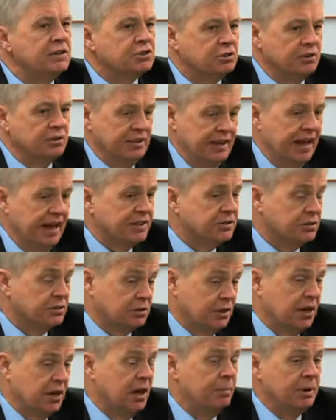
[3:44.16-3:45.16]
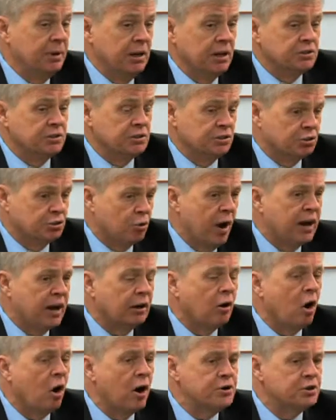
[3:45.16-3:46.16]
it's yes, Kim. It is. It's
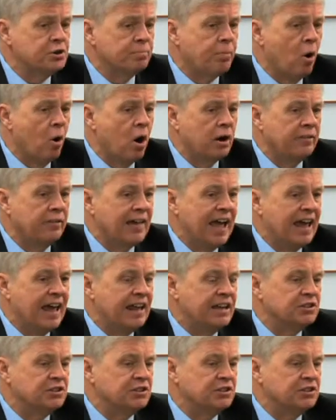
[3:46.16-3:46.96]
credit cards are part of that.